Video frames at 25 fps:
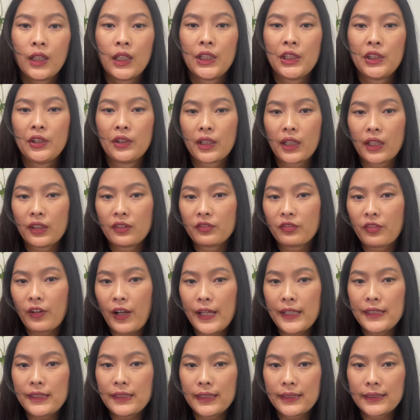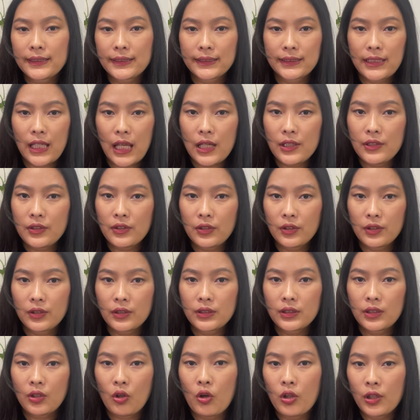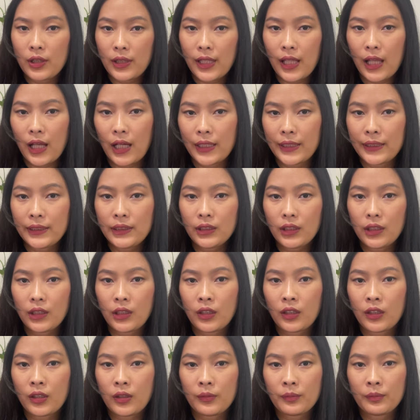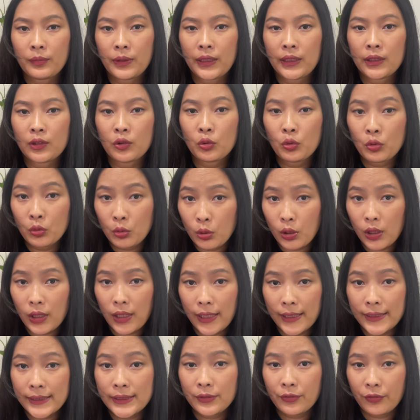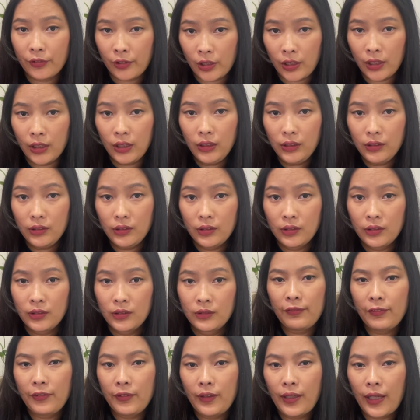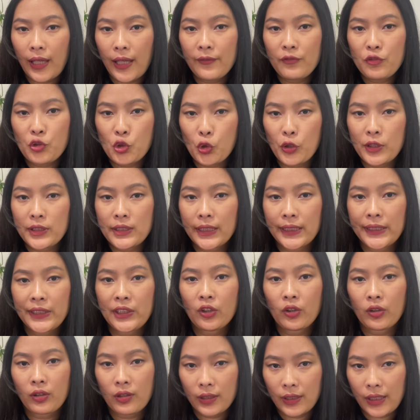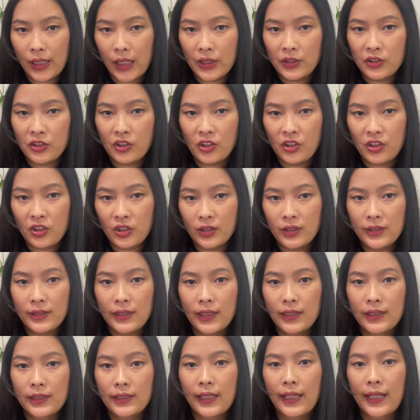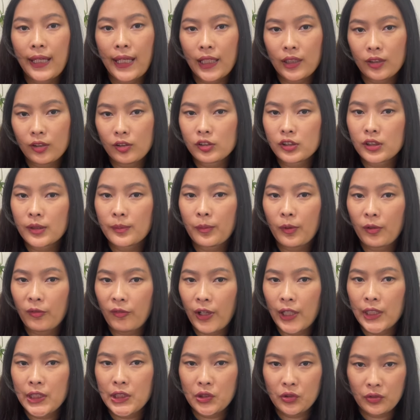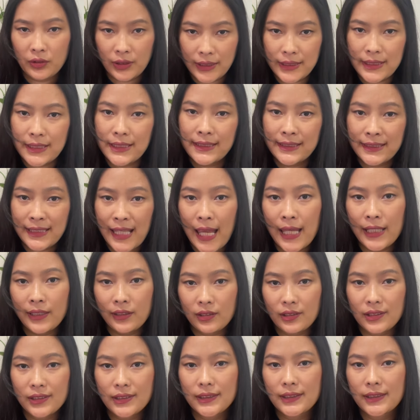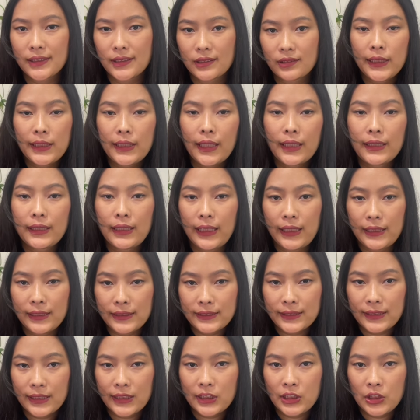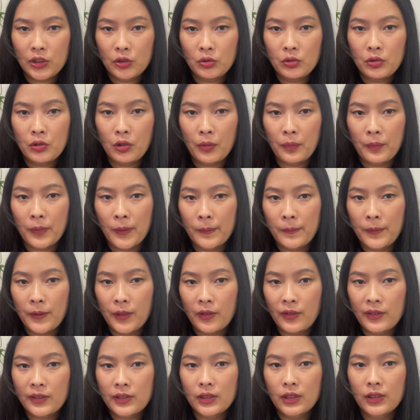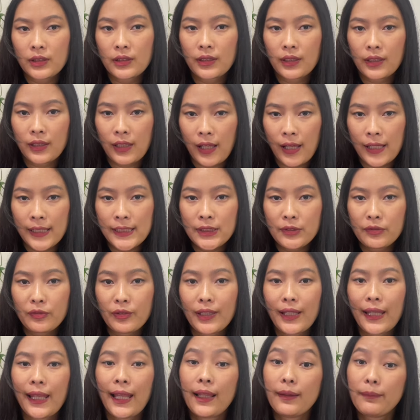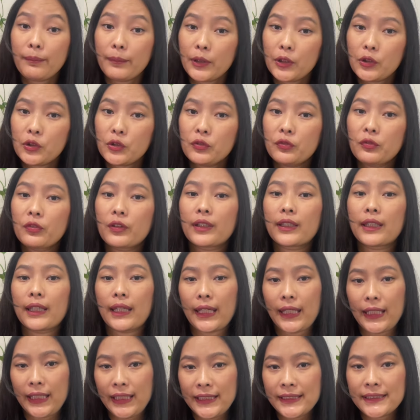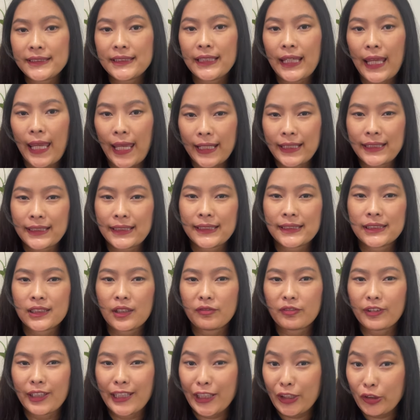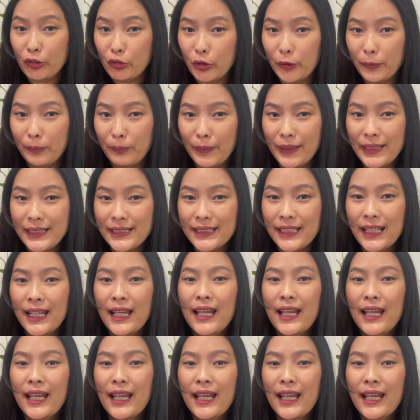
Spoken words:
You can find these standards online in Google as well. If you have joined any organization, then they can also provide you these standards. An institute or preparation class will help you for the easy access of the equipments